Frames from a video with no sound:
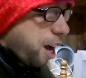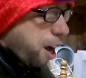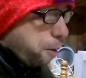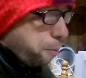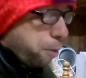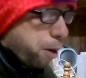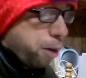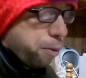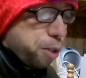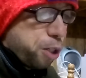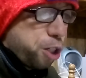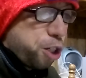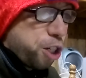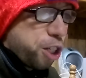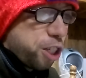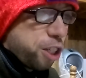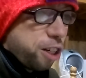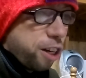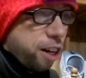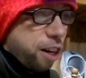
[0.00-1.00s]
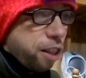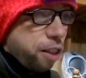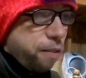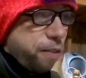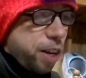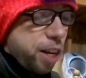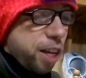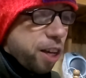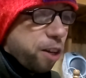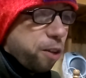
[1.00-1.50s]
probably should have started the
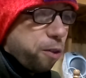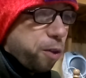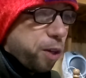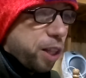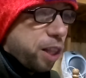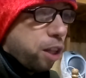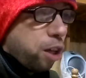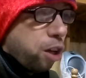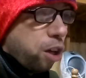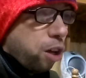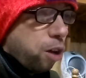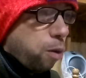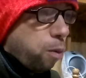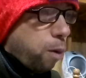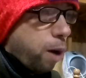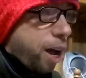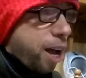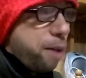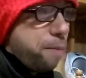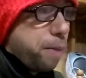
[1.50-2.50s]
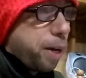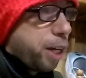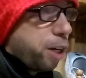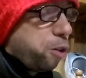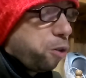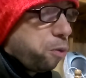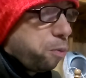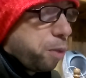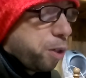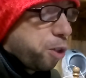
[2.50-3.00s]
video with, why am I
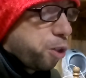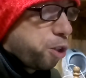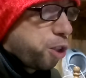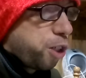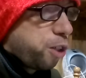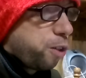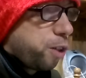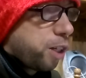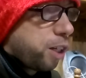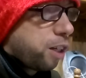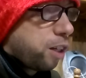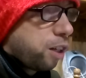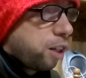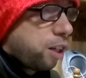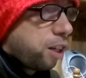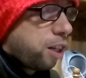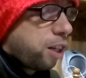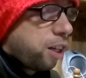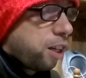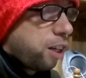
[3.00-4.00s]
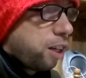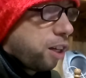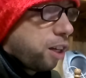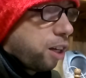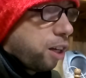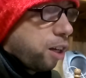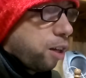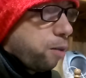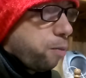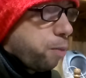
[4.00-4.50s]
Oatmeal Joey?
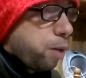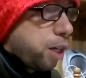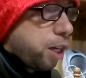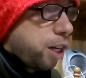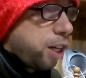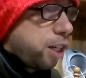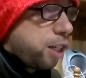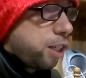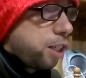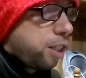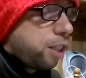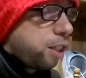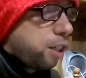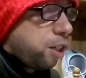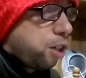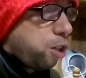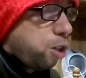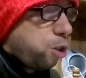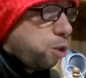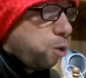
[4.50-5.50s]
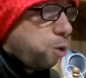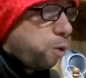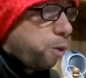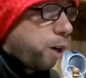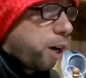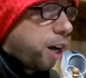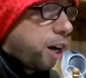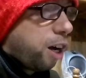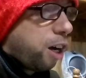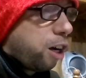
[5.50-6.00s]
Because you
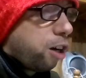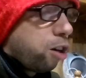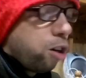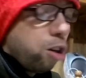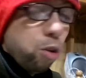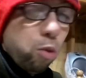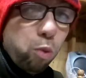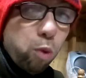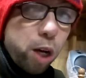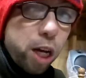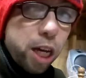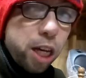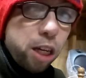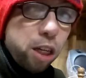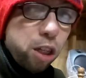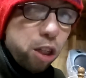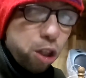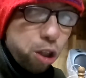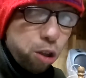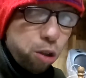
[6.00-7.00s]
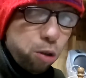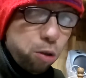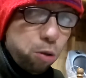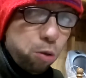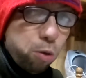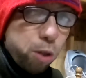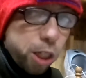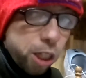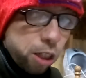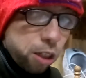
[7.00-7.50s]
are what
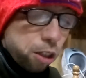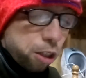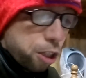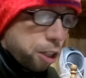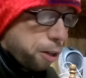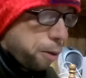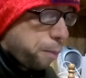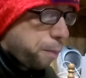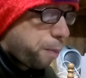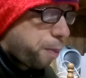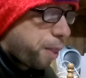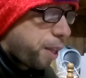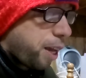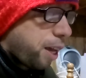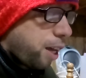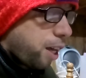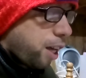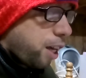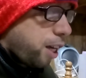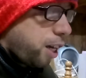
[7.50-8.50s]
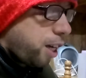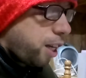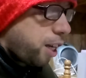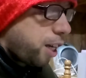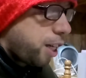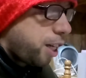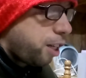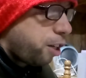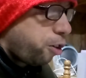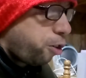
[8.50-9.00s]
you eat, and I
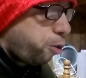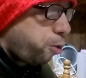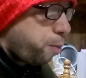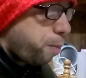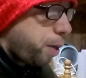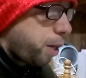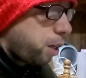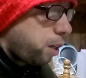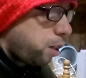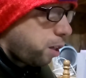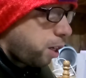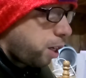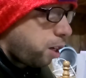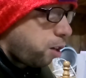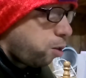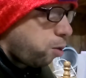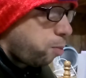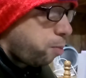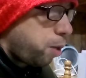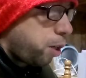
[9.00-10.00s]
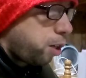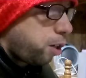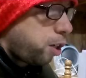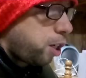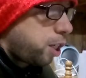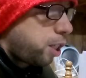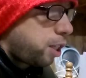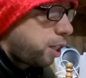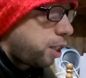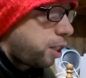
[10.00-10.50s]
eat oatmeal, and oatmeal
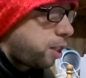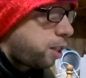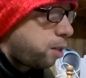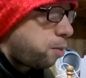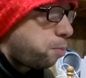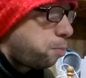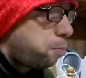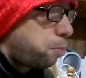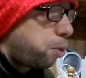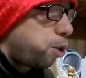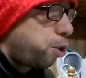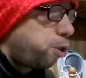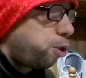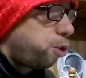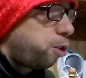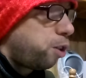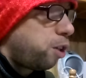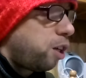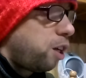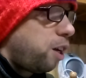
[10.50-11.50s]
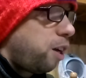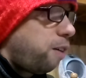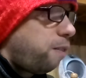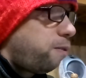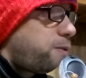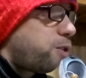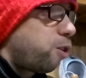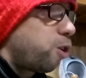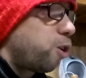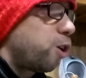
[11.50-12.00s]
is a symbol
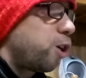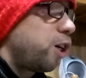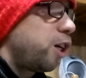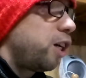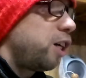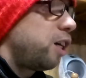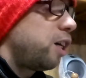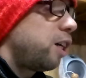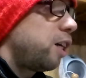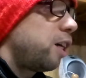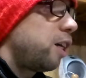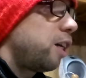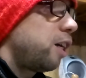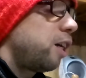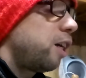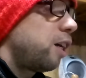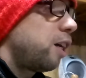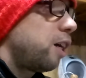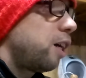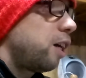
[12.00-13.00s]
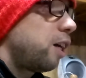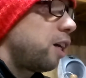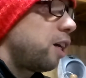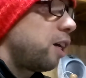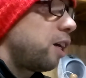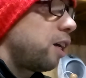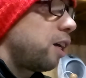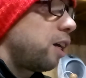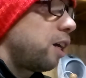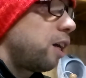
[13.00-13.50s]
for
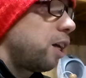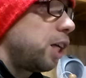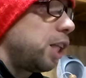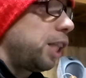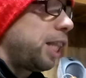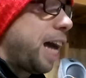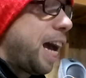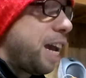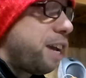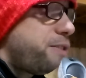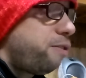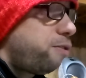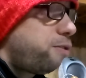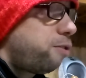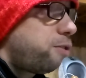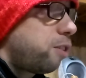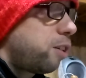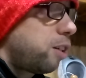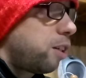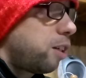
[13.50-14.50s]
life.